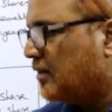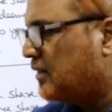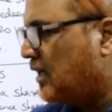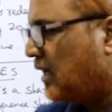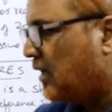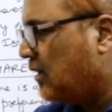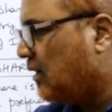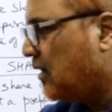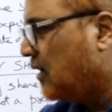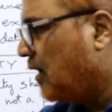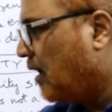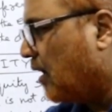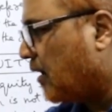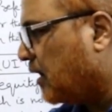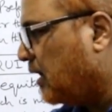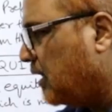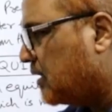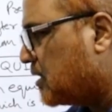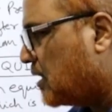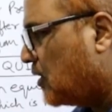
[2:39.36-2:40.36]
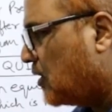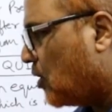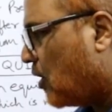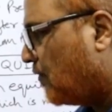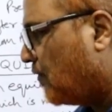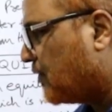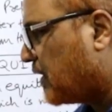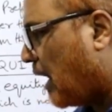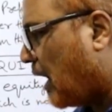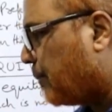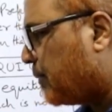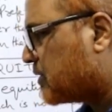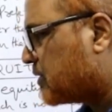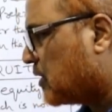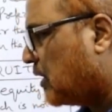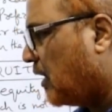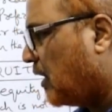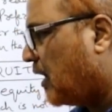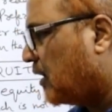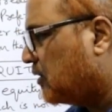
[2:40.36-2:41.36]
Then return of
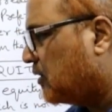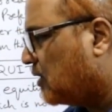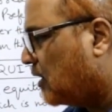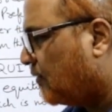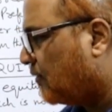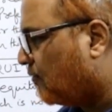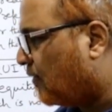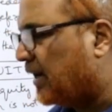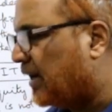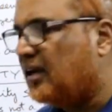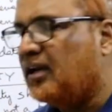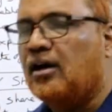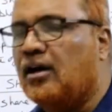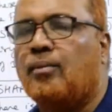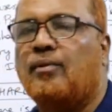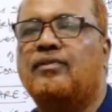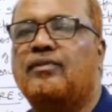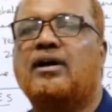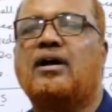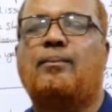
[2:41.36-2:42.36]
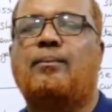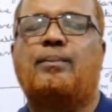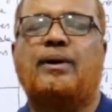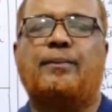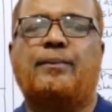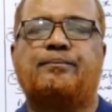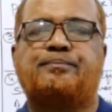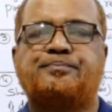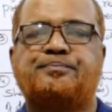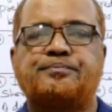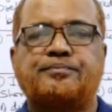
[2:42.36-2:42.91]
capital and the winding up of the company.